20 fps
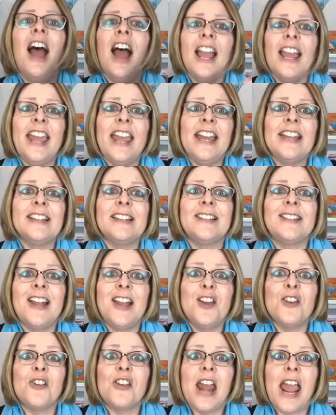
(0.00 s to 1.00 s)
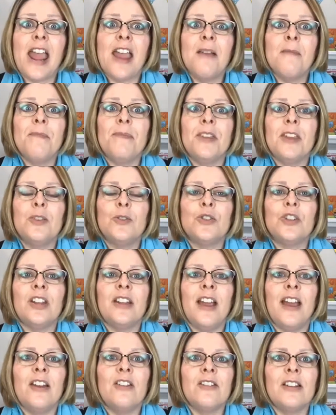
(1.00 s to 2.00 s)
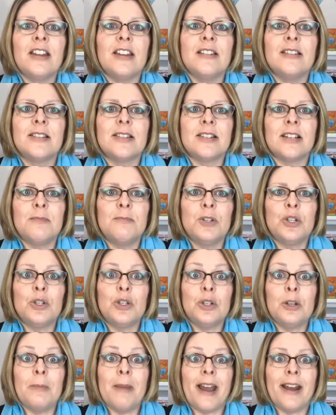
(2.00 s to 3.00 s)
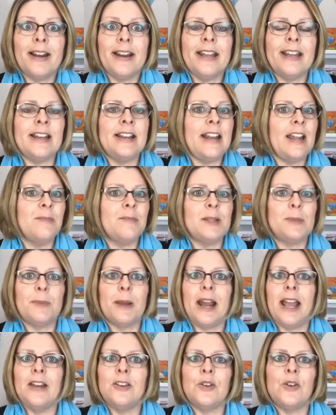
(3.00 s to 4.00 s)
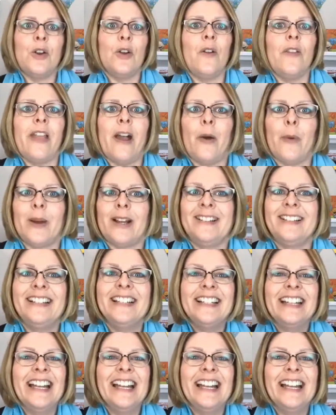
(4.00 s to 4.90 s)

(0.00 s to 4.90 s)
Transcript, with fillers: I can't say your name. Usually I don't get stumped too badly on names, but I don't know that one.